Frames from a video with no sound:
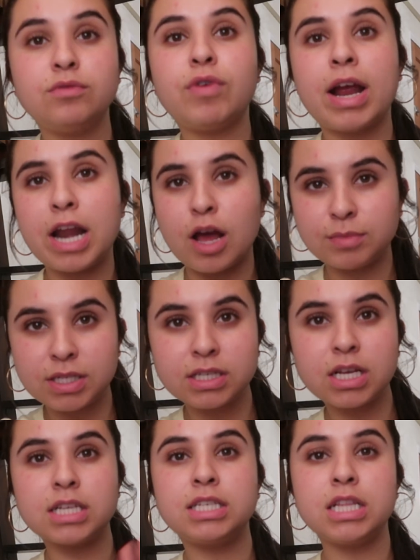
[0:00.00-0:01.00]
Right now I'm
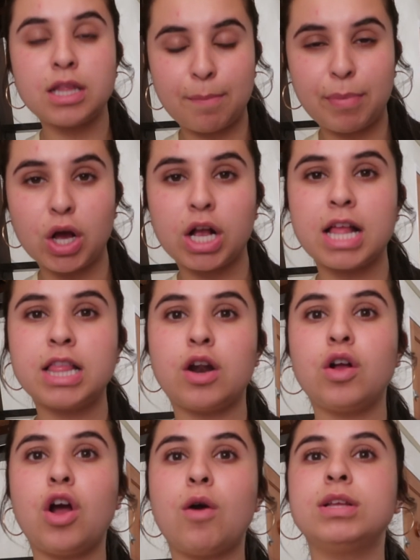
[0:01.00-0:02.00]
discussing the book and then
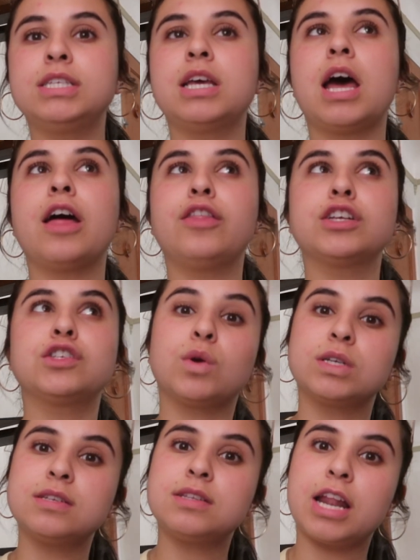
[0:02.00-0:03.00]
I'll go into other
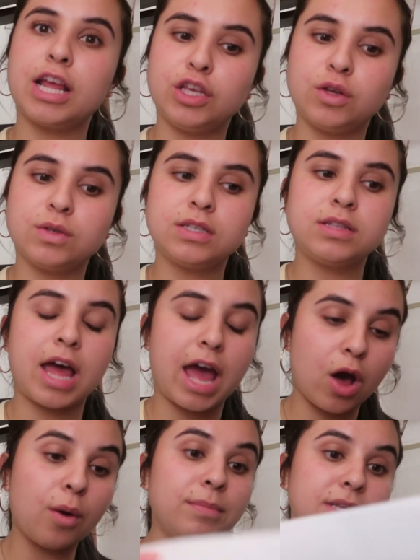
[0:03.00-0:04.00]
sources that I use that
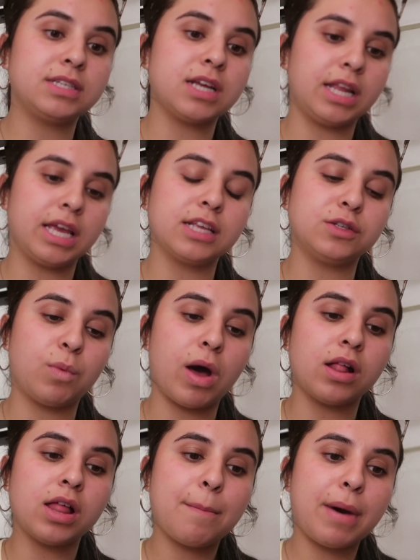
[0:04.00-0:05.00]
help me study as
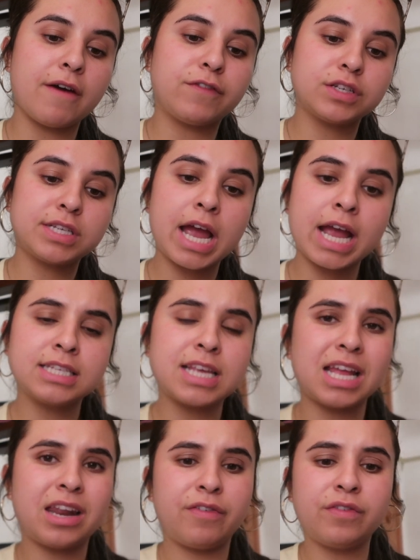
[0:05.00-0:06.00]
well. But for science,
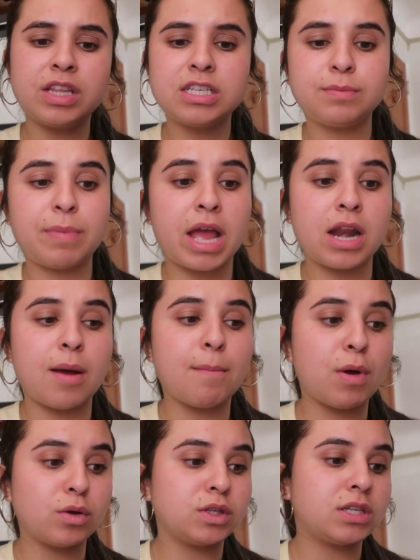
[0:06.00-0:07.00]
I definitely spend
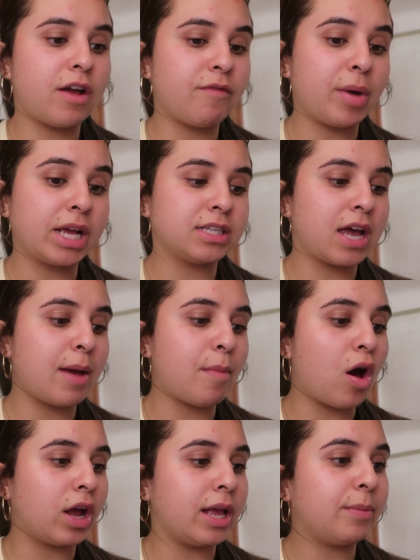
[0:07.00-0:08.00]
most of my time
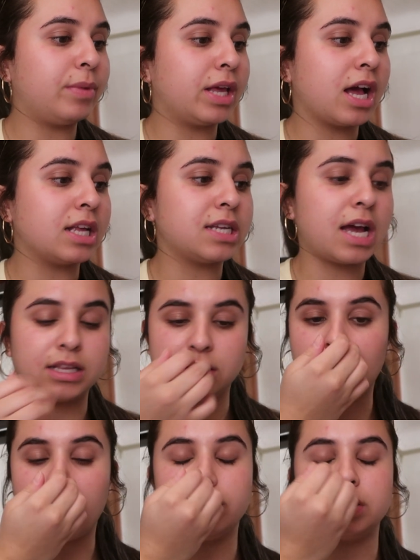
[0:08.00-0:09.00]
on it because I
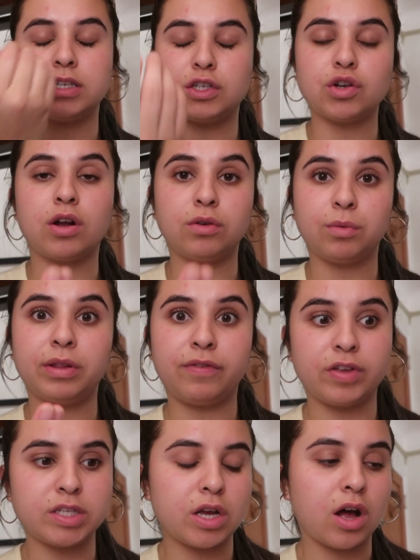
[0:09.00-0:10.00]
obviously struggled with
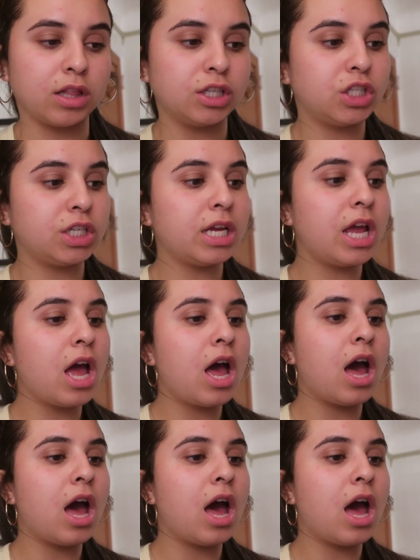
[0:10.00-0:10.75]
physiology.